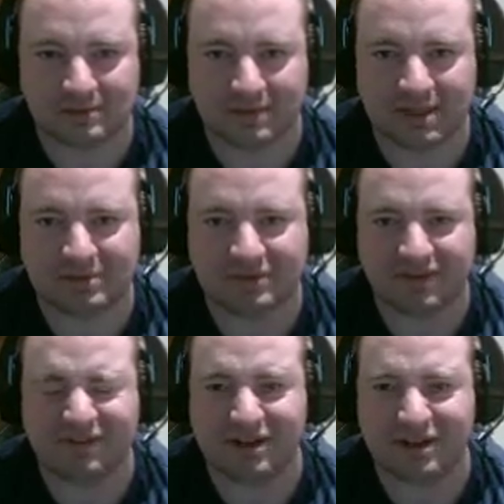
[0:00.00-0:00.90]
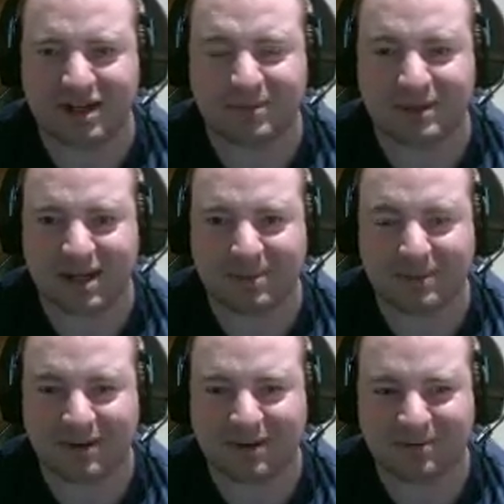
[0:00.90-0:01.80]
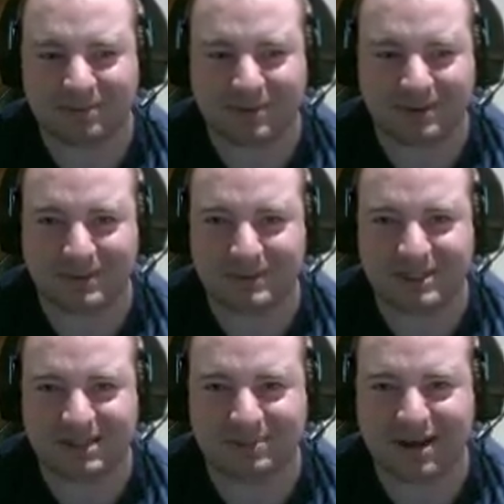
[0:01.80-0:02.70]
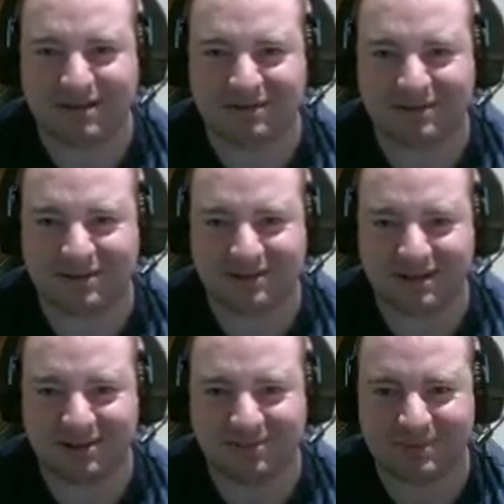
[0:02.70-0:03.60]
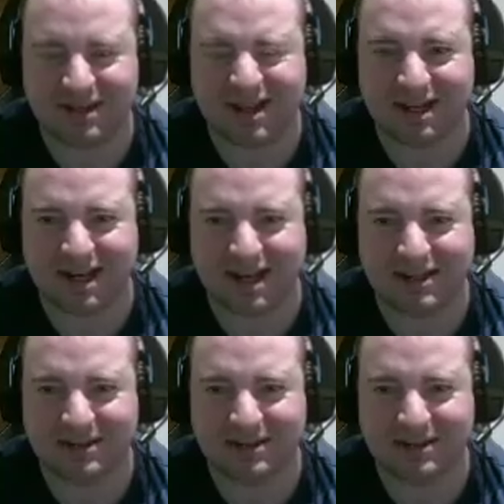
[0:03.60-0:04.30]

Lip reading: It was very good up to that point, but Cortex power can be like that.